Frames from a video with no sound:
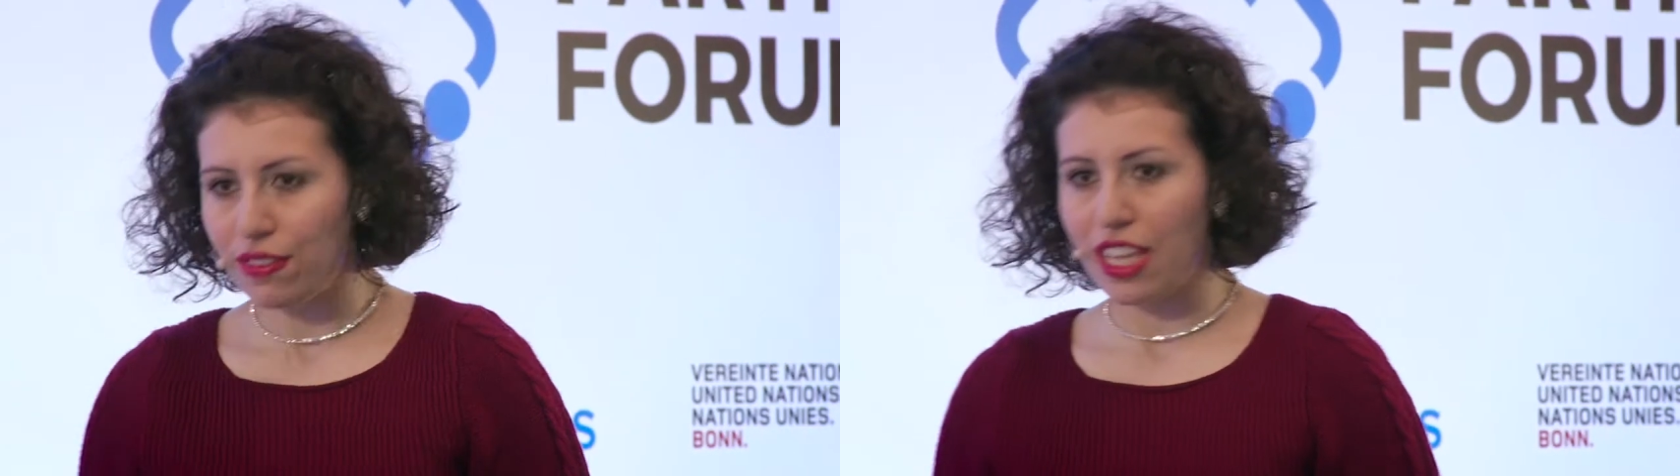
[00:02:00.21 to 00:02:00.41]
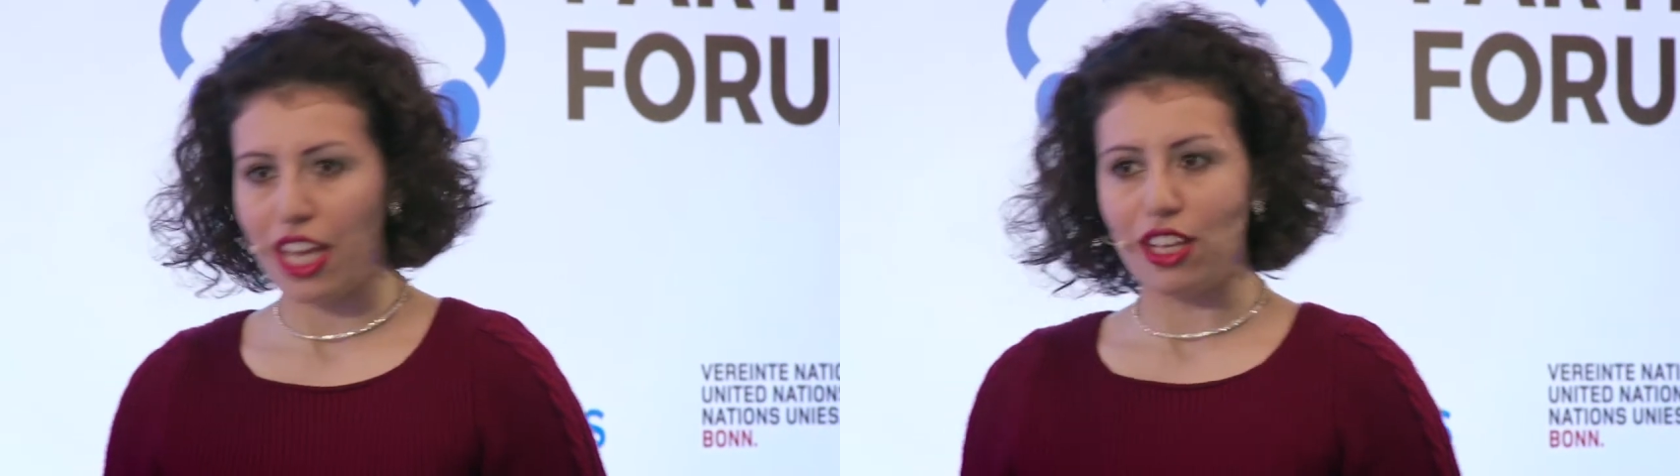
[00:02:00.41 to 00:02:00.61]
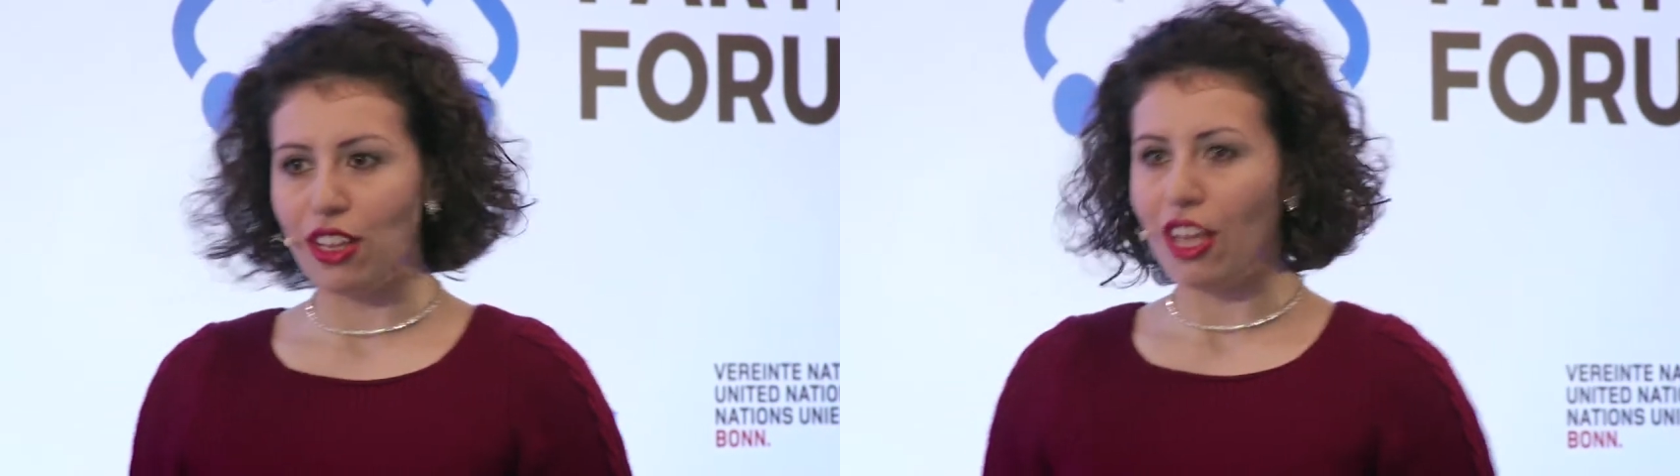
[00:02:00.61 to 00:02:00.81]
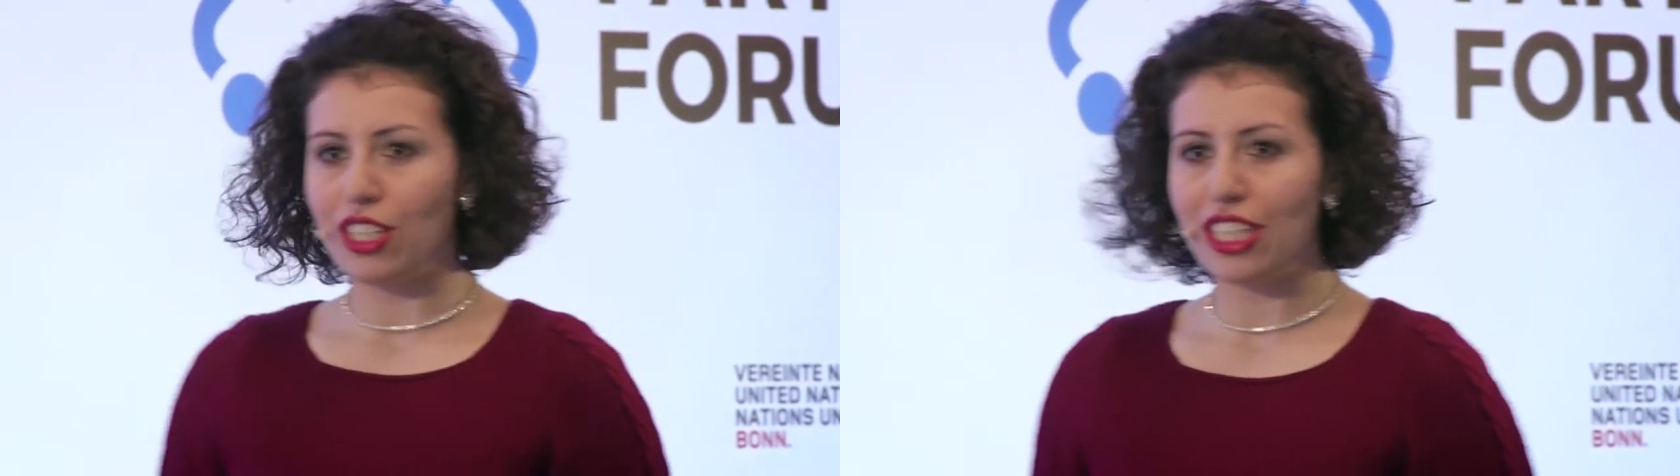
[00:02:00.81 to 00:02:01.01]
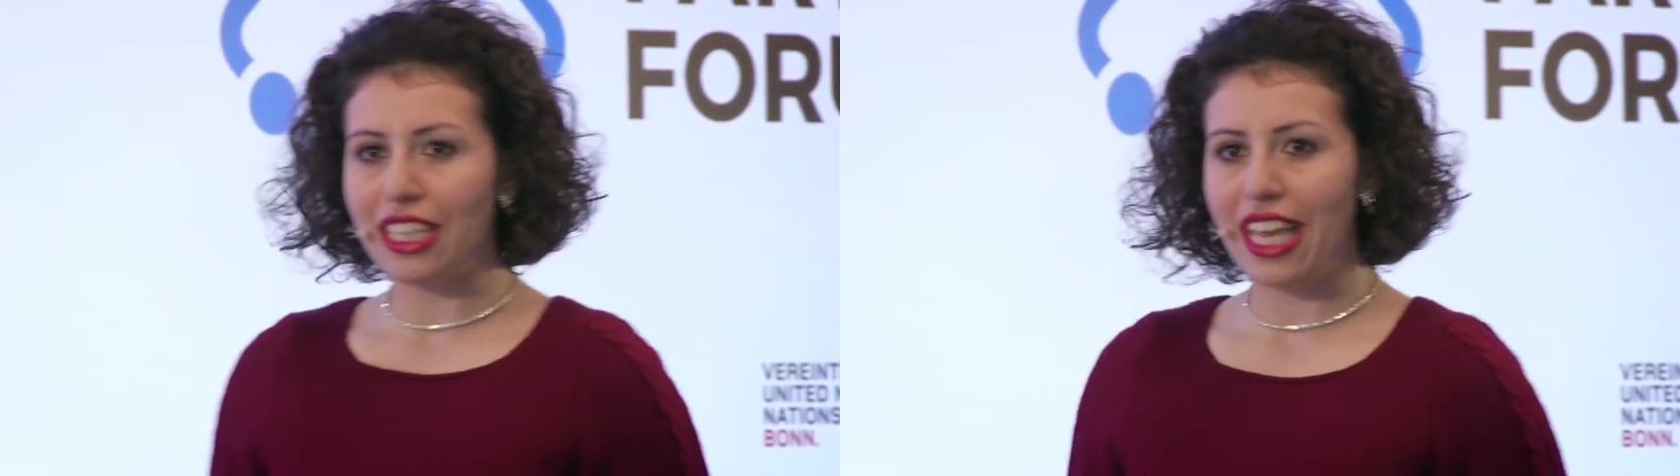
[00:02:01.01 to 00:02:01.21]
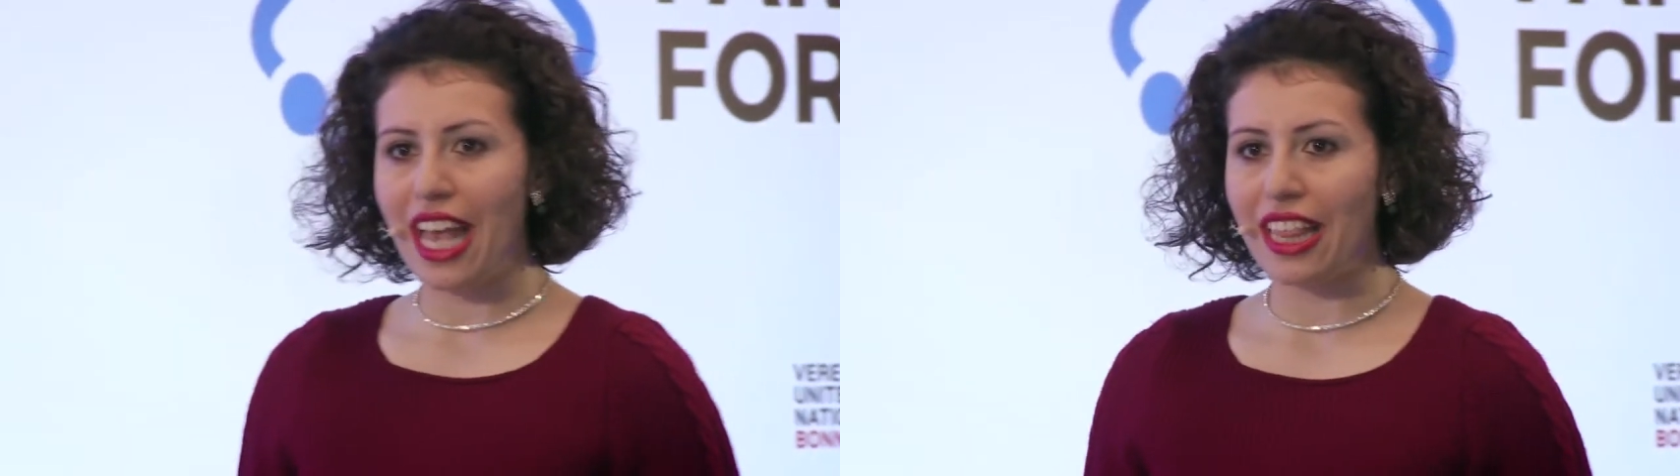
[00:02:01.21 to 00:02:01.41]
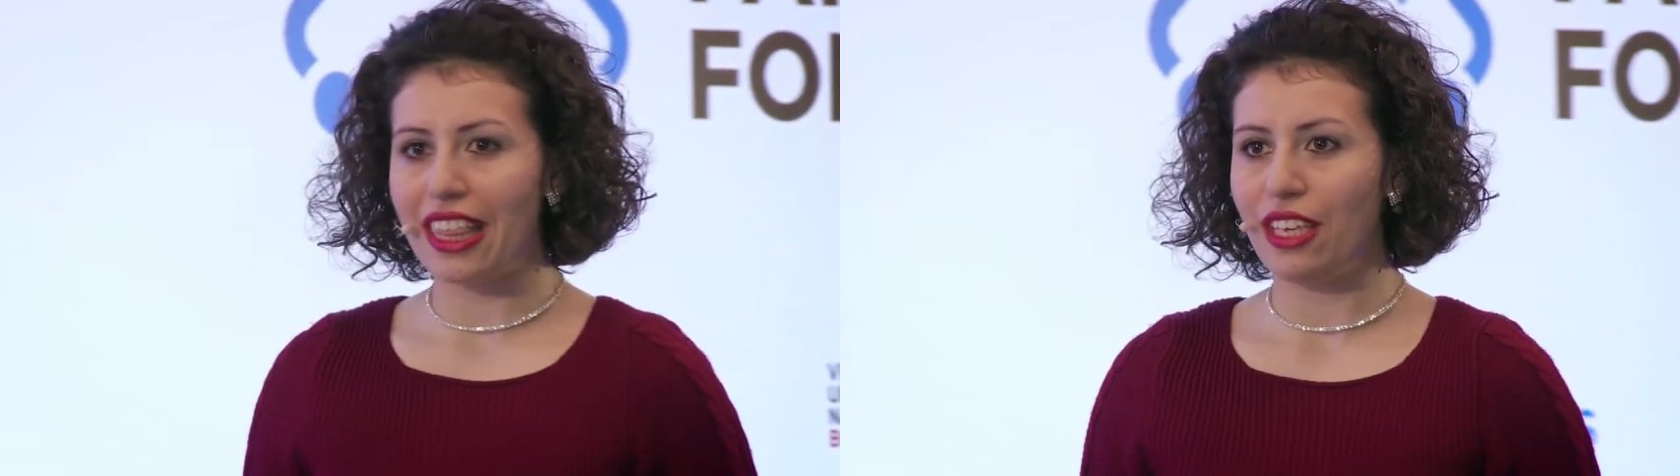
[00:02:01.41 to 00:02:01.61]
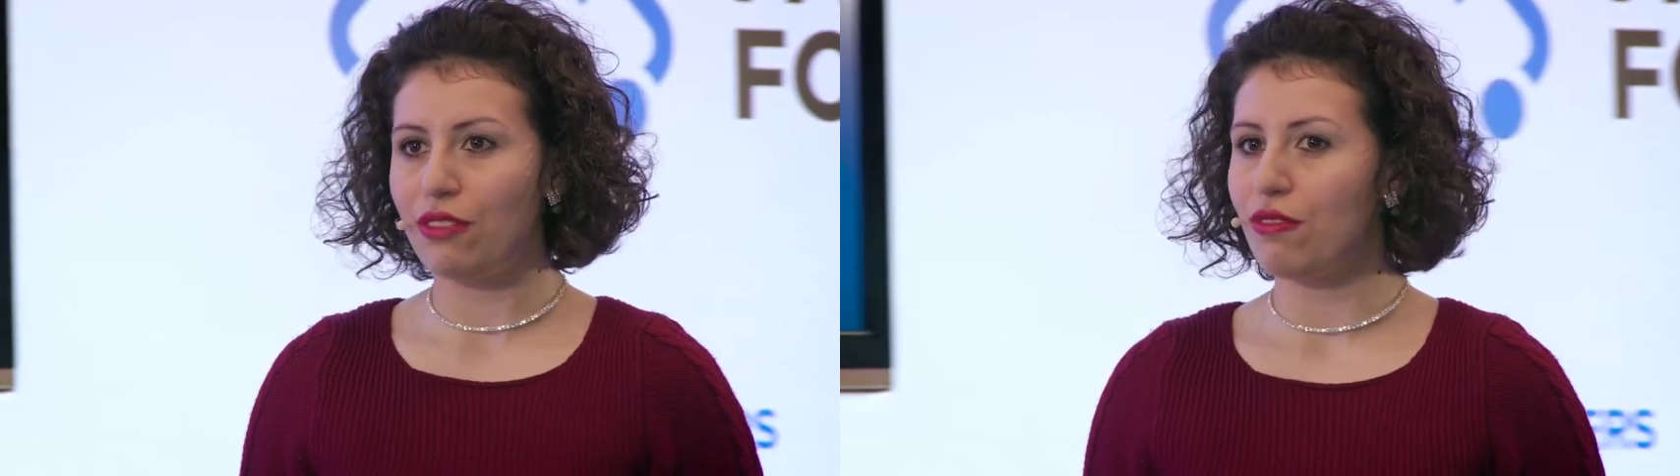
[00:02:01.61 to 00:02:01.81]
psychologically
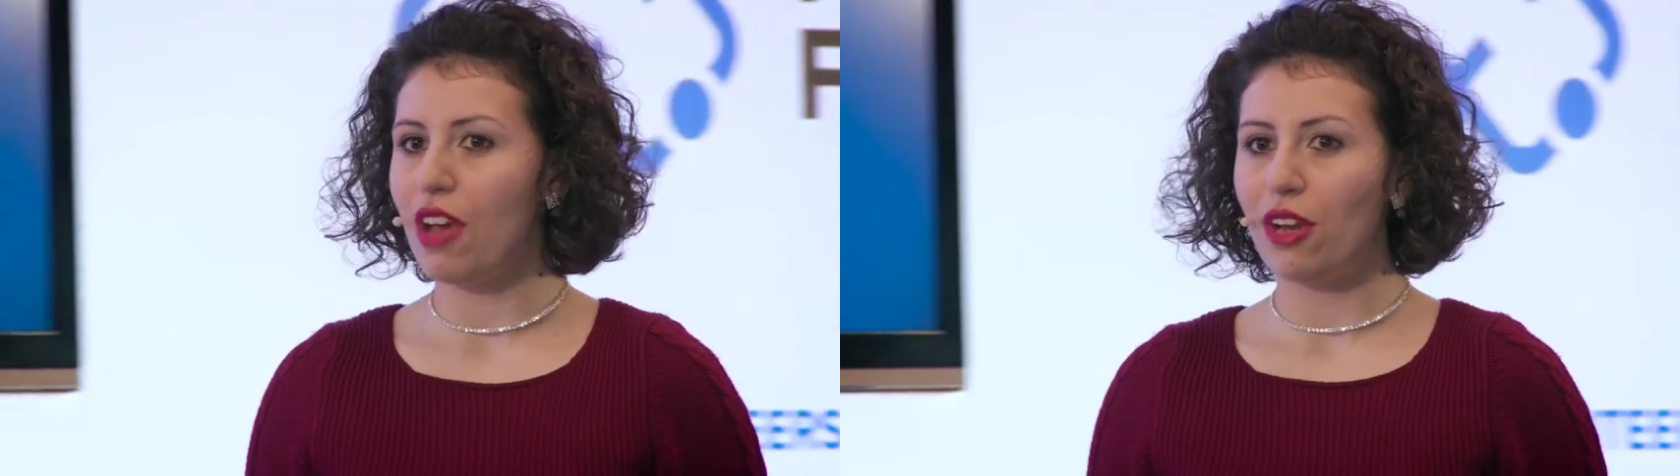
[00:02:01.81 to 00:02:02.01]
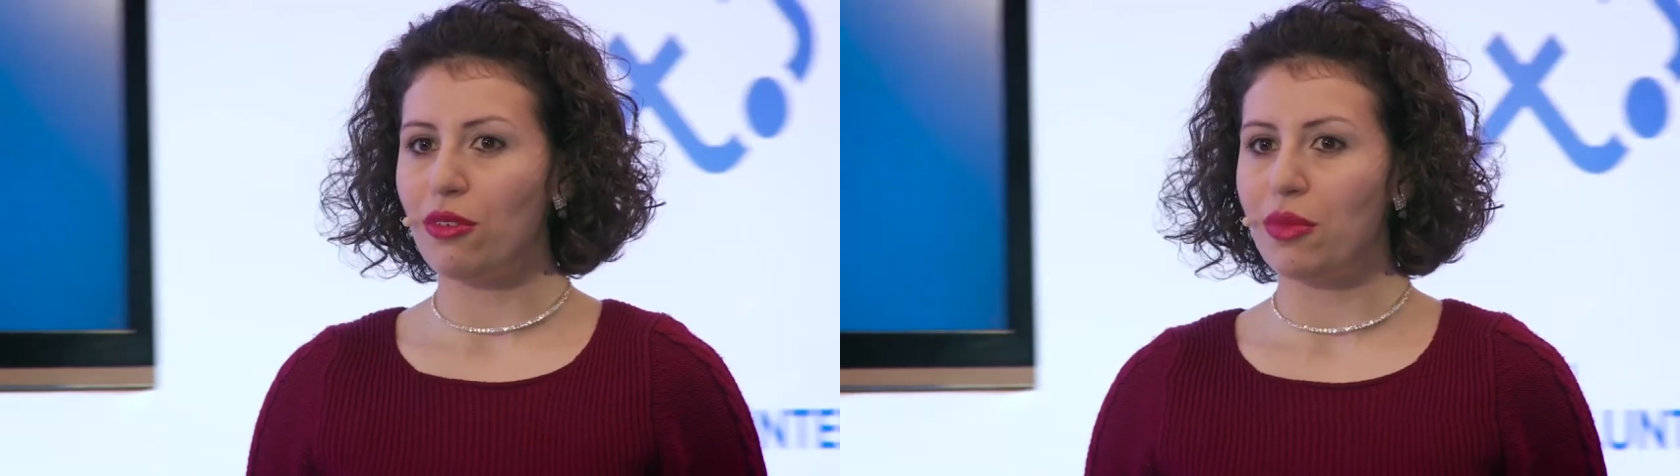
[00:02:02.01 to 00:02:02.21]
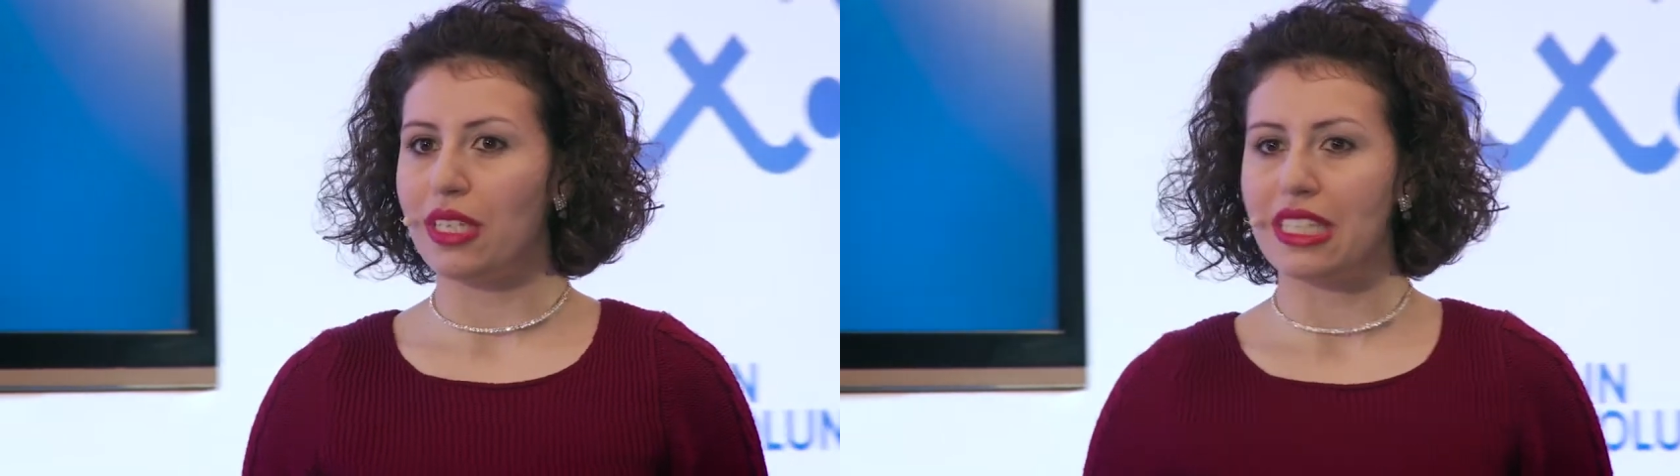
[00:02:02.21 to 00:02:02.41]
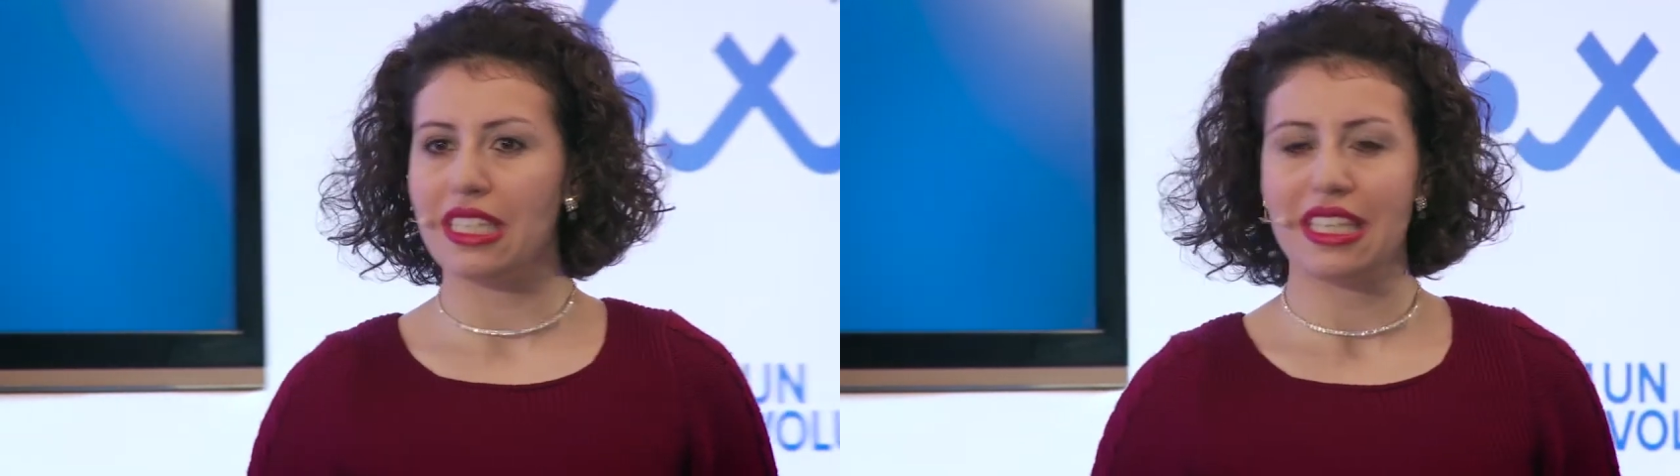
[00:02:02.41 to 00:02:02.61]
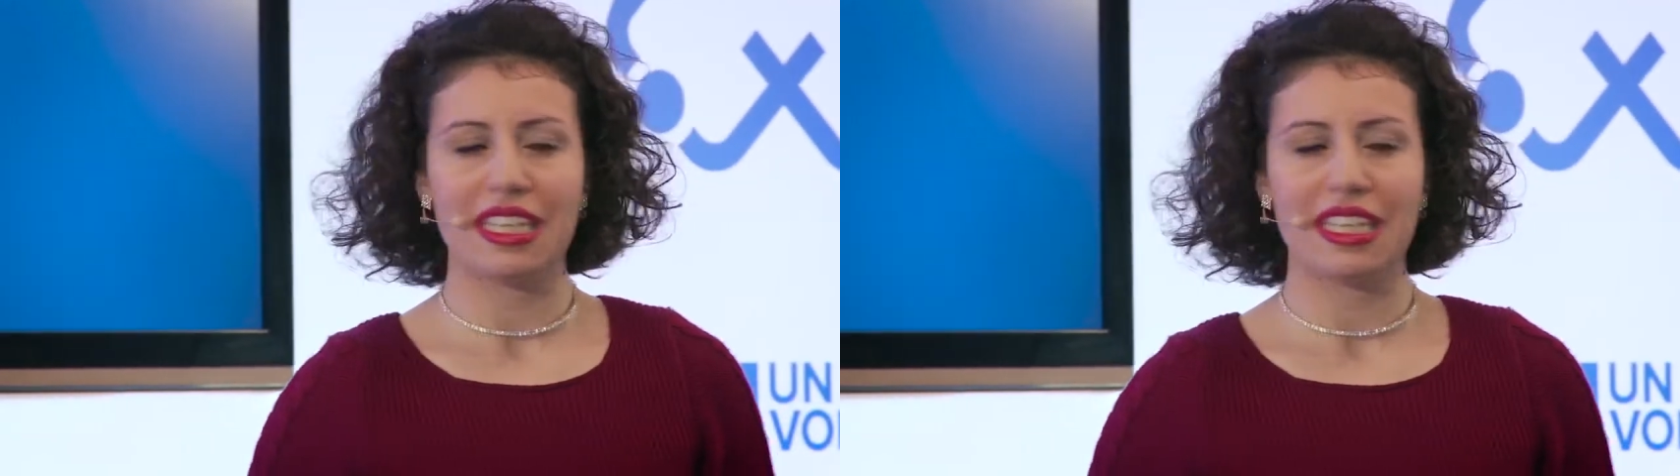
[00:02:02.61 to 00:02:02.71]
healthy environment,